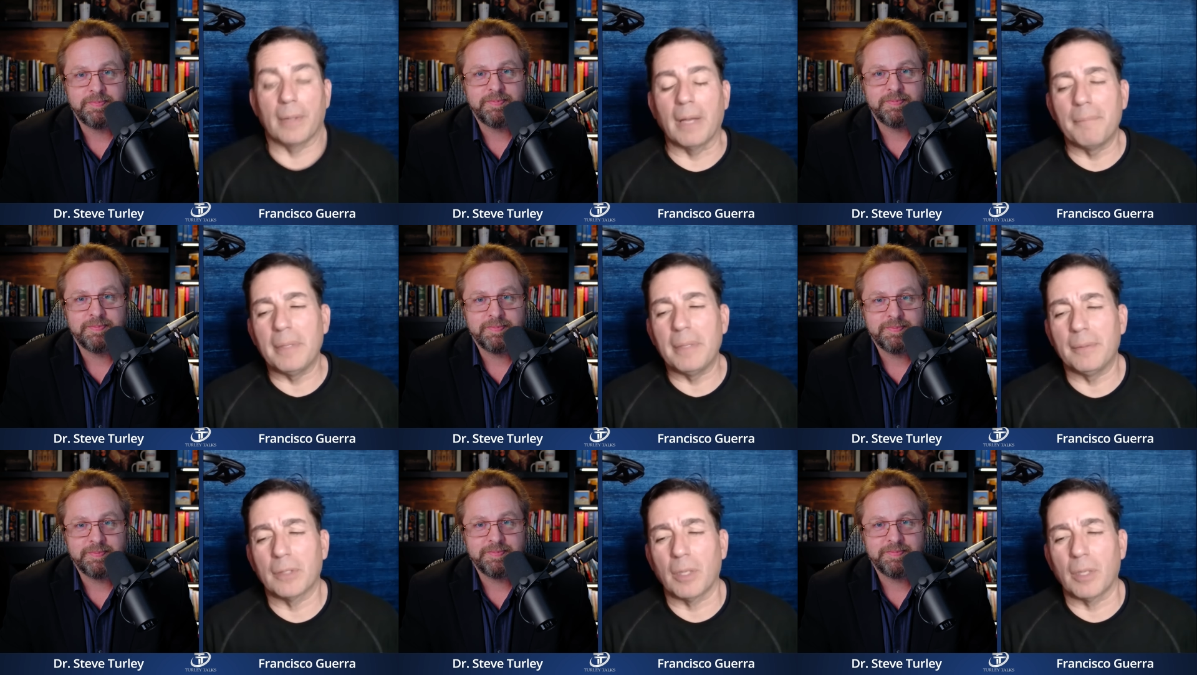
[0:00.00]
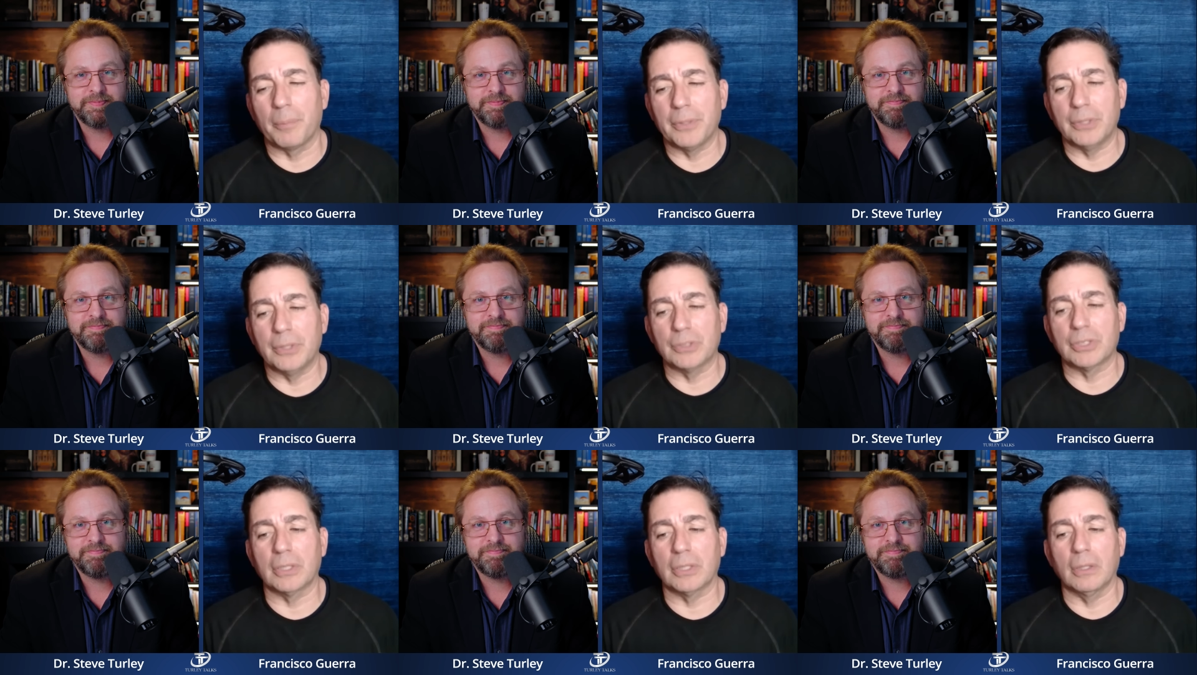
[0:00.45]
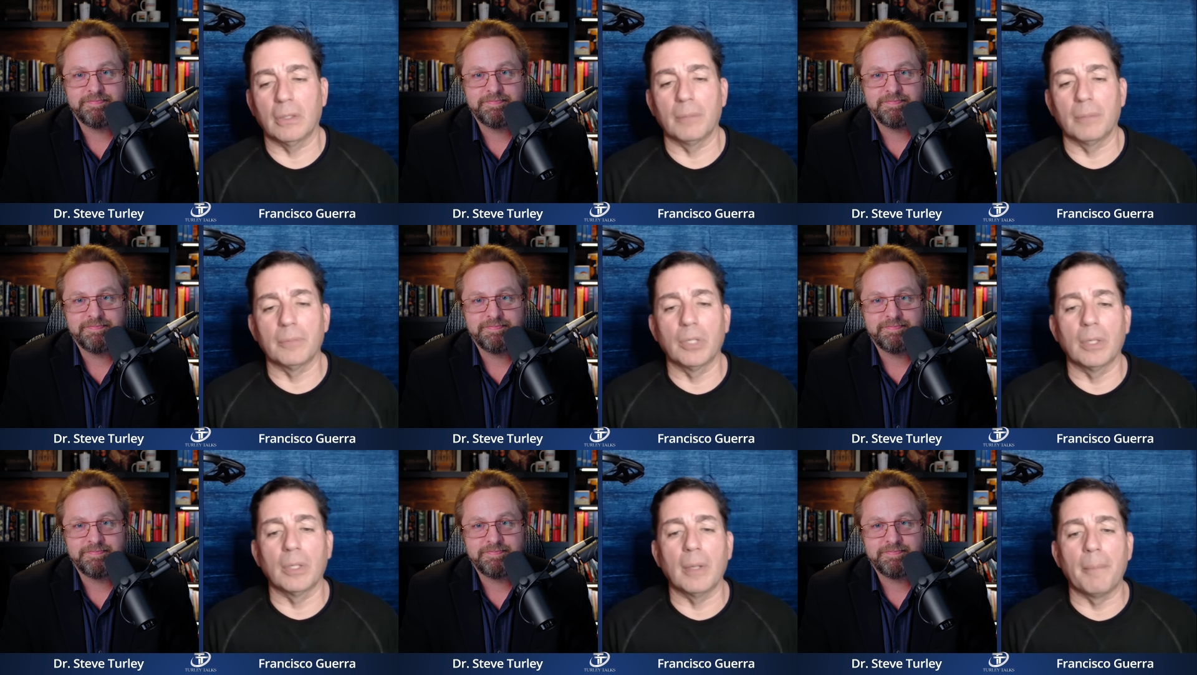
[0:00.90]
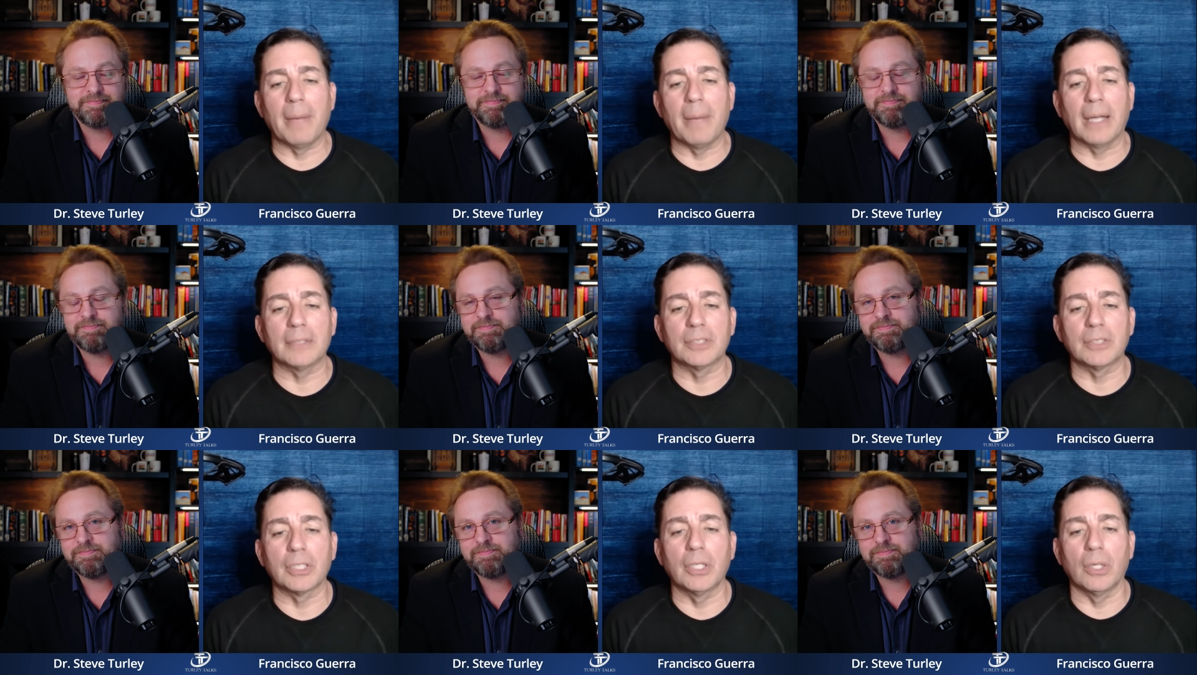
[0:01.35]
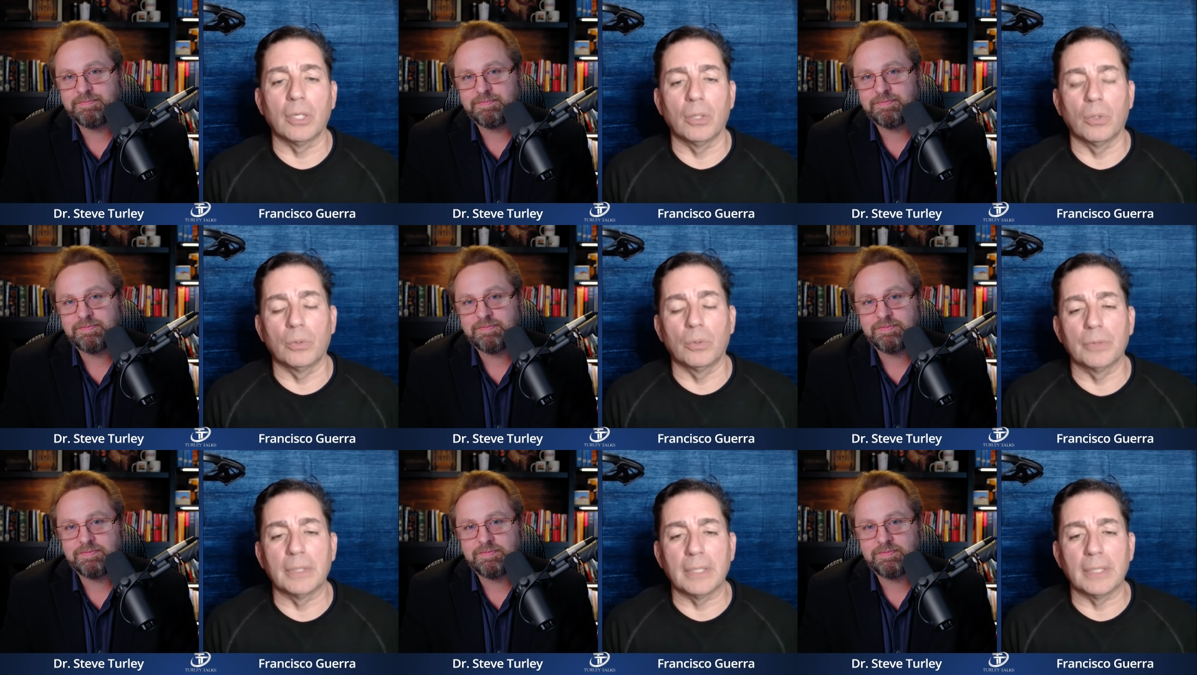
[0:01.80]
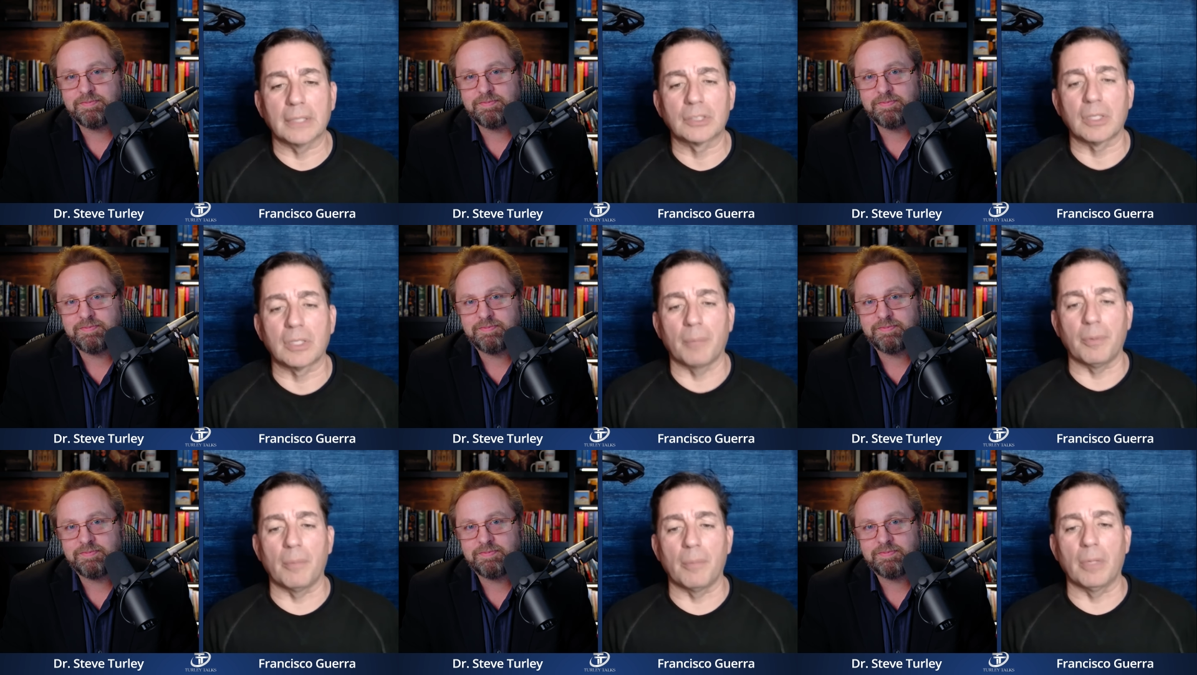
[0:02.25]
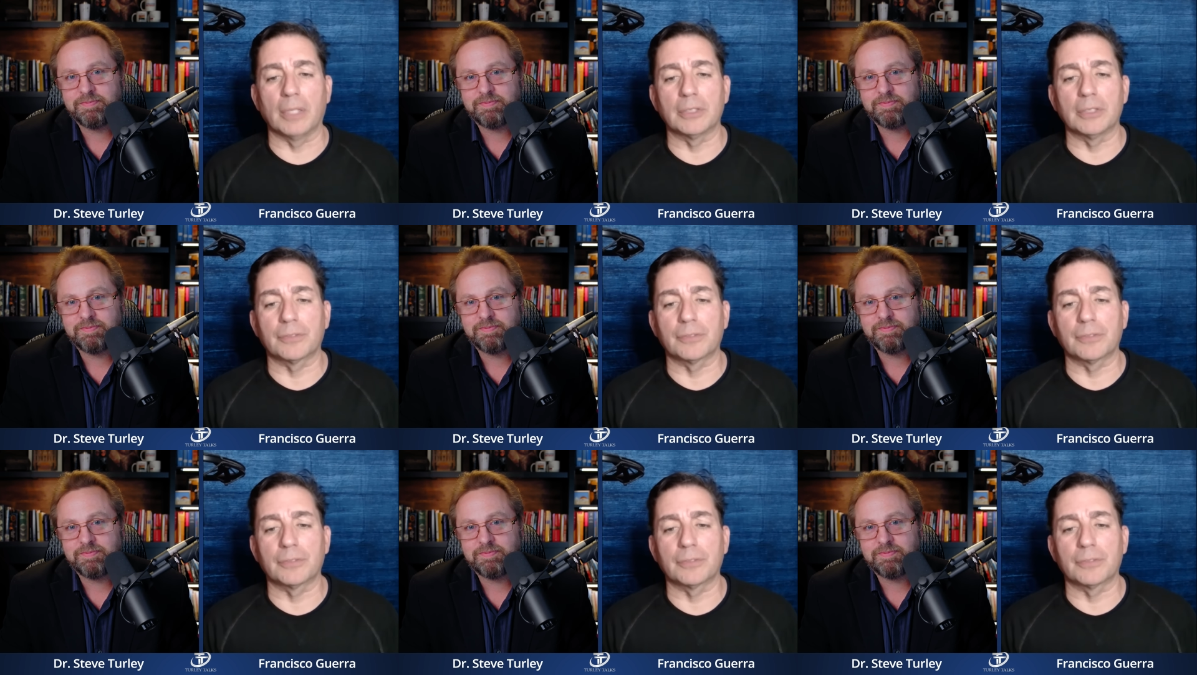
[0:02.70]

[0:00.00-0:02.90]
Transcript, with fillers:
Speaker 1: I've been a couple years ago. I'm go, about to go in the next couple months